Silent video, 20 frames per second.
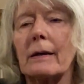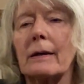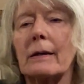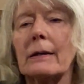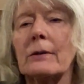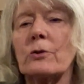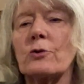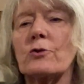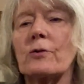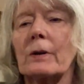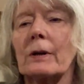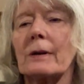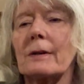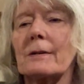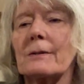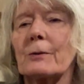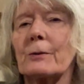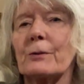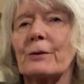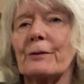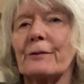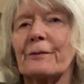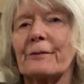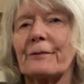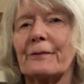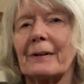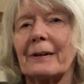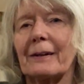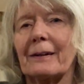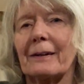intricate sort of
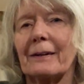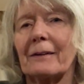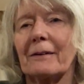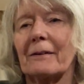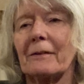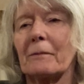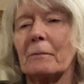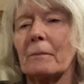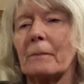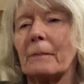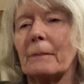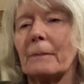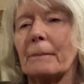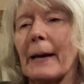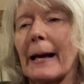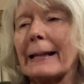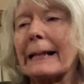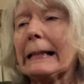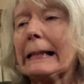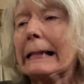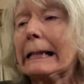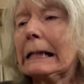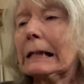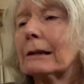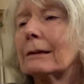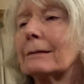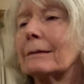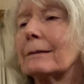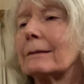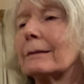petalling.
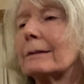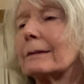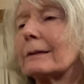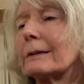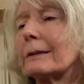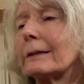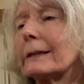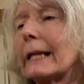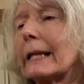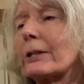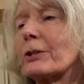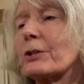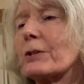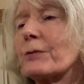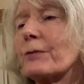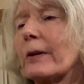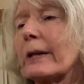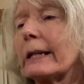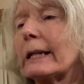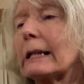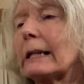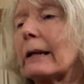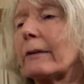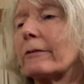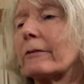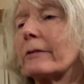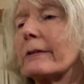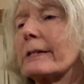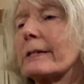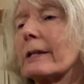Nature's very
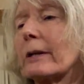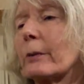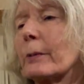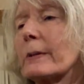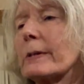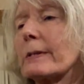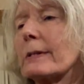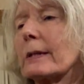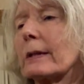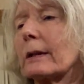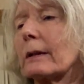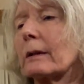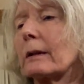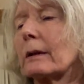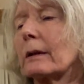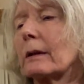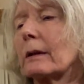clever, isn't it, I always think.